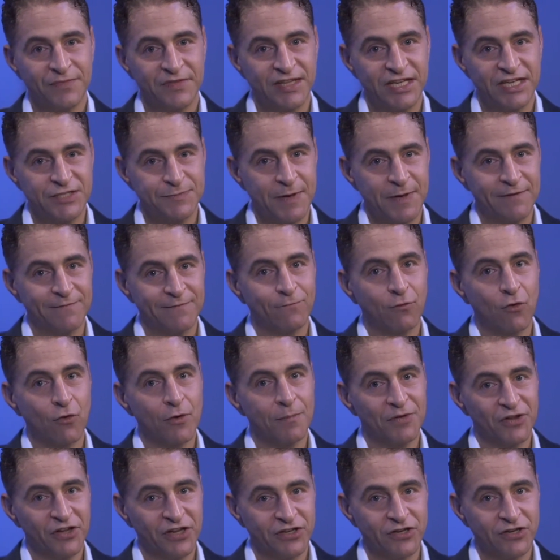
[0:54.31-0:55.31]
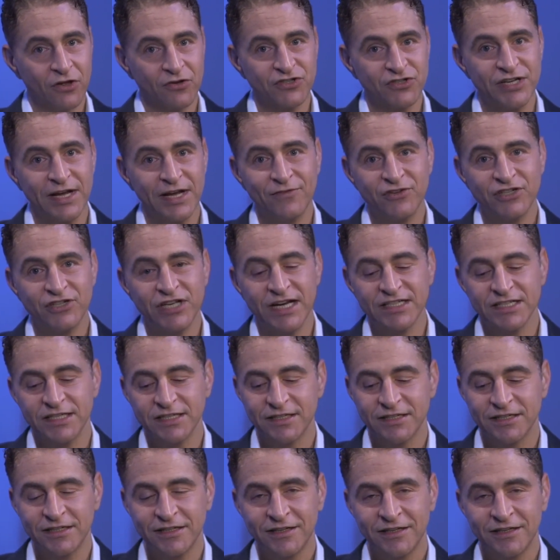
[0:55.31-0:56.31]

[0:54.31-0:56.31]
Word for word: They spend $4 billion in advertising.